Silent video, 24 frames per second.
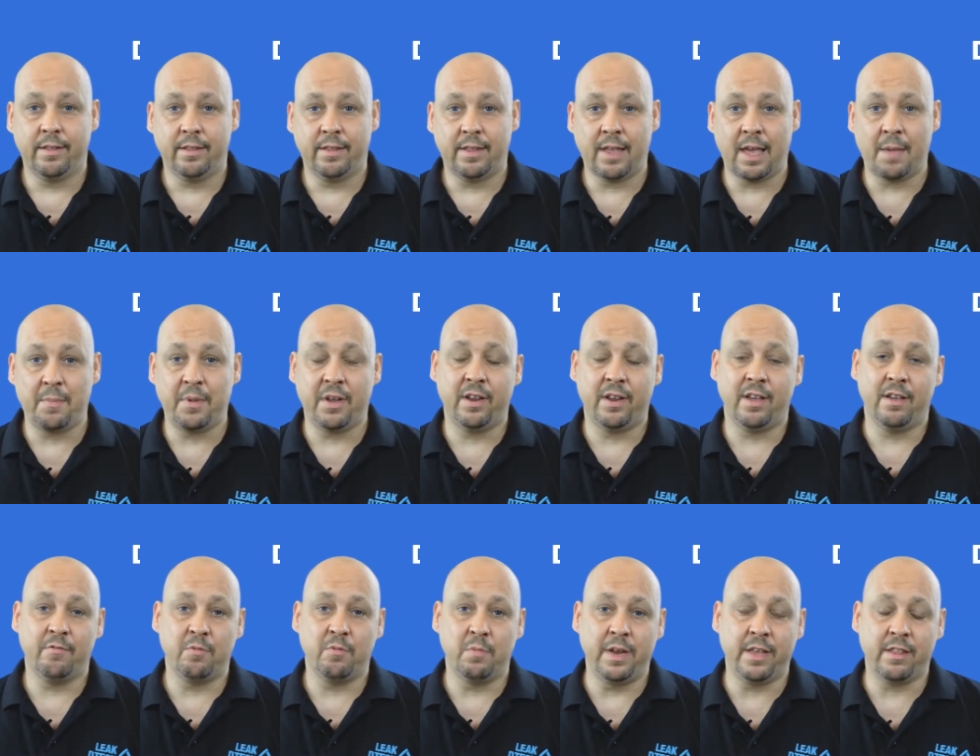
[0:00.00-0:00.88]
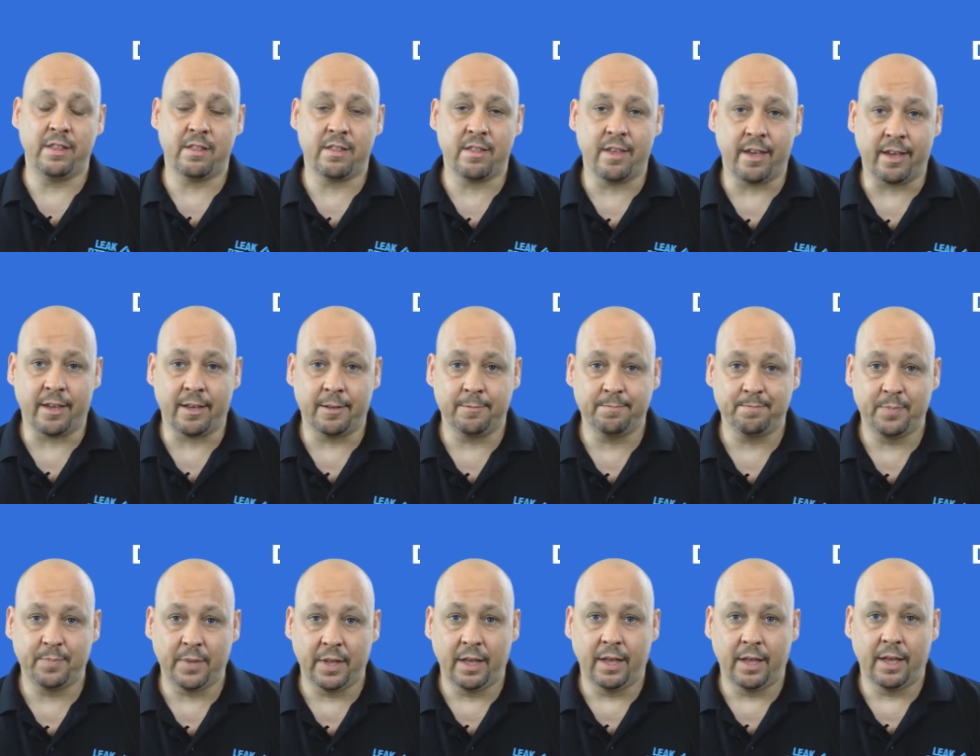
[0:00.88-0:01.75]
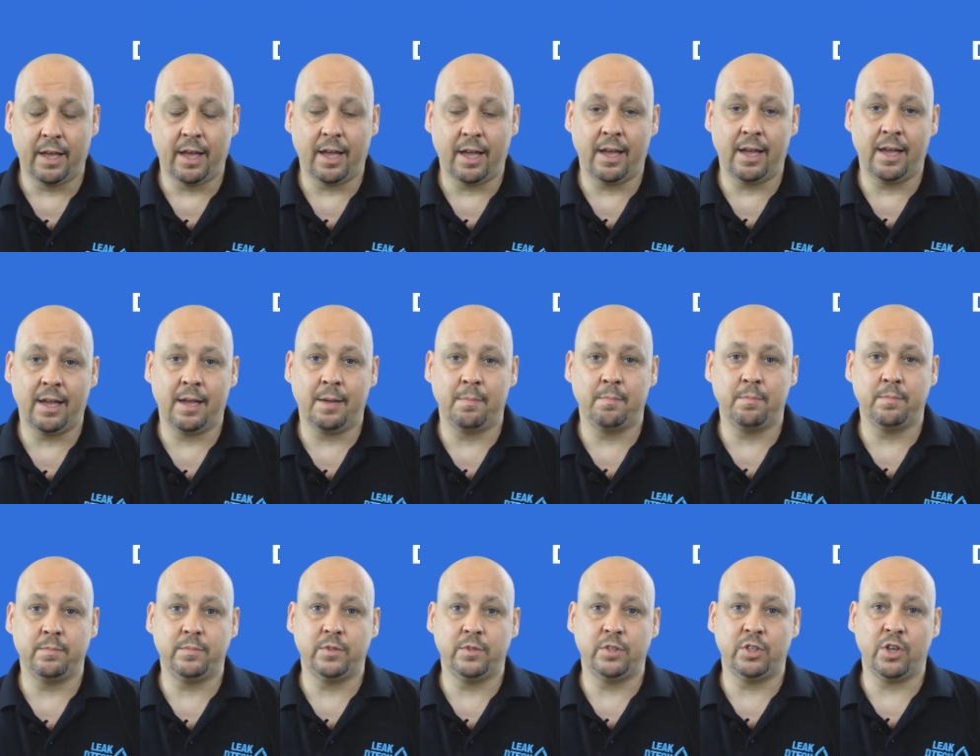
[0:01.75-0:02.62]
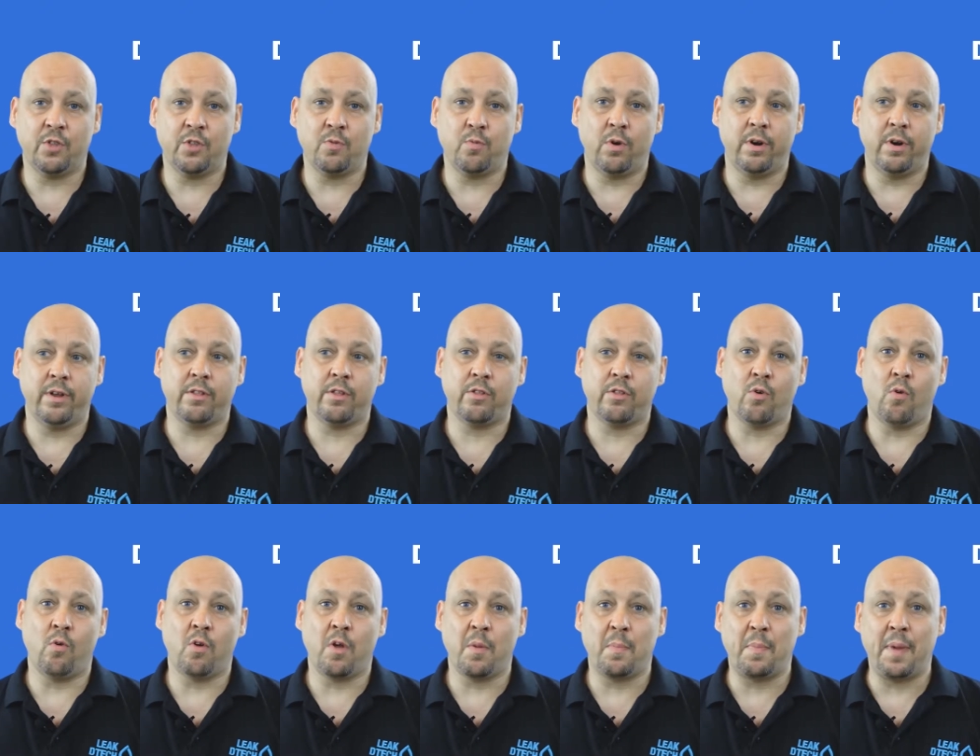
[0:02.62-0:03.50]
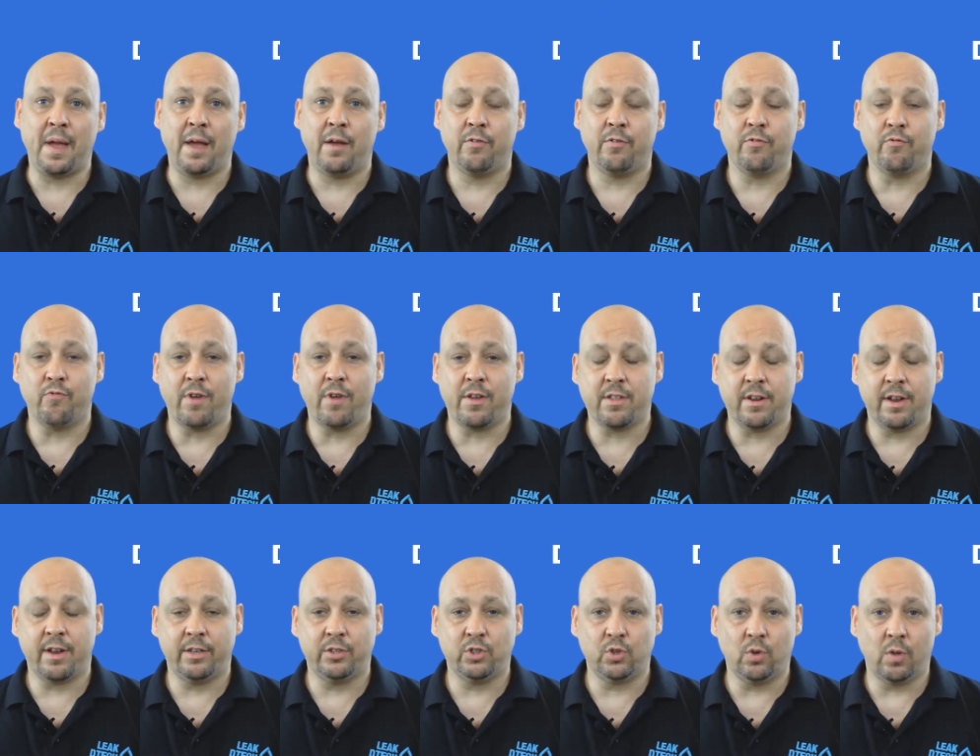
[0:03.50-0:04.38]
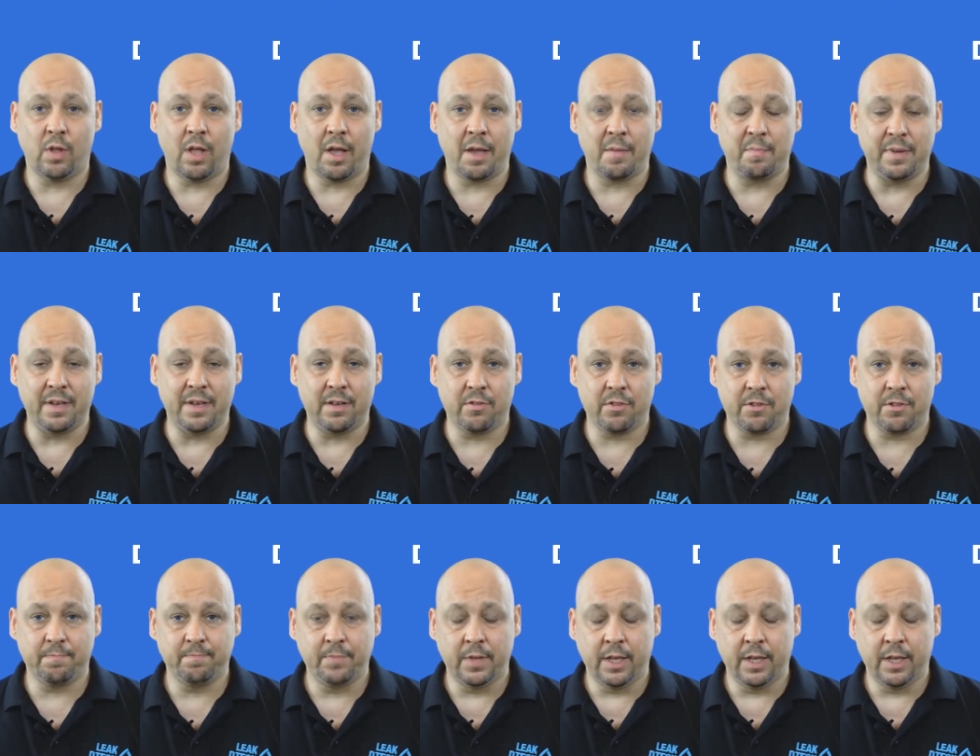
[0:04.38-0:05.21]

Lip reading: Damien here from LeakDtech. Just wanted to talk about residential high bills.